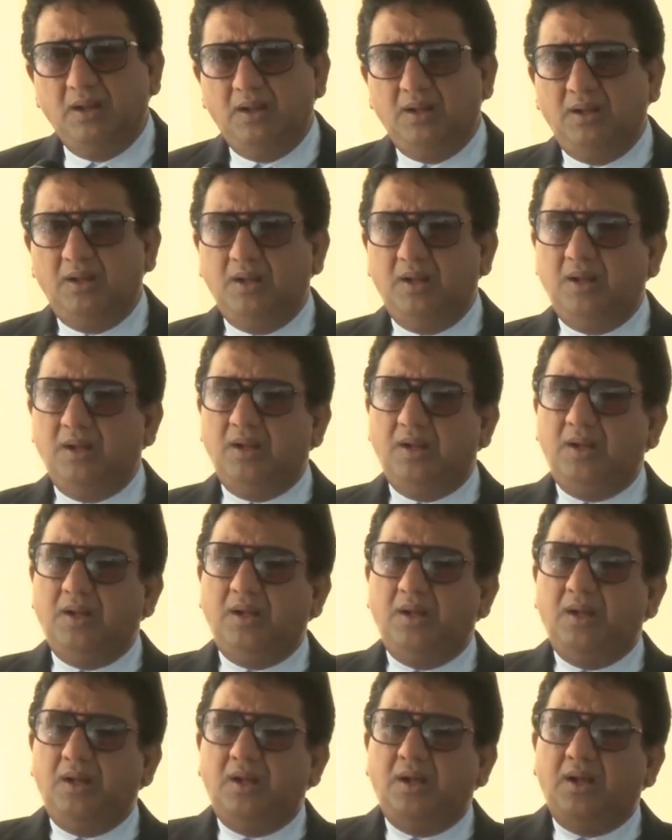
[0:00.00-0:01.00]

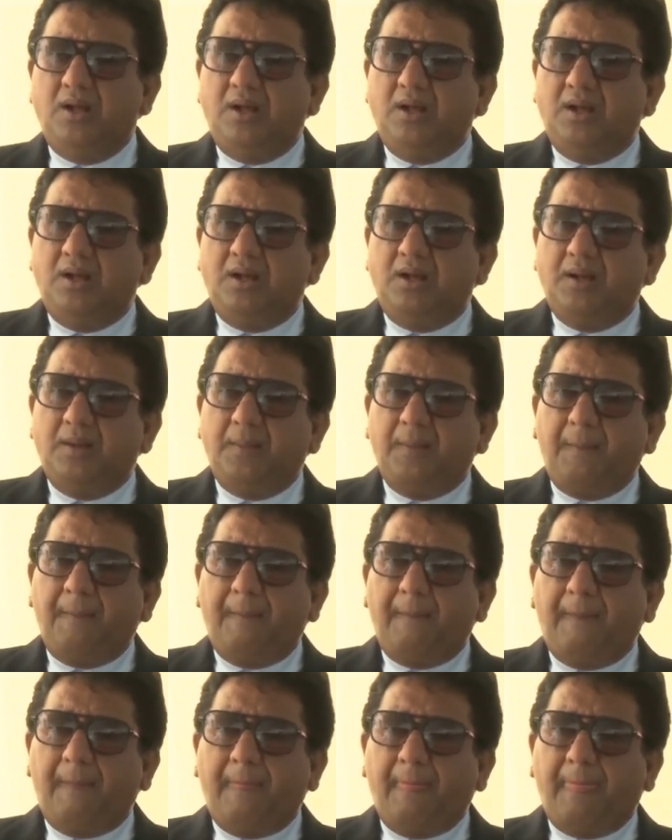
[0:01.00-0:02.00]
(silence)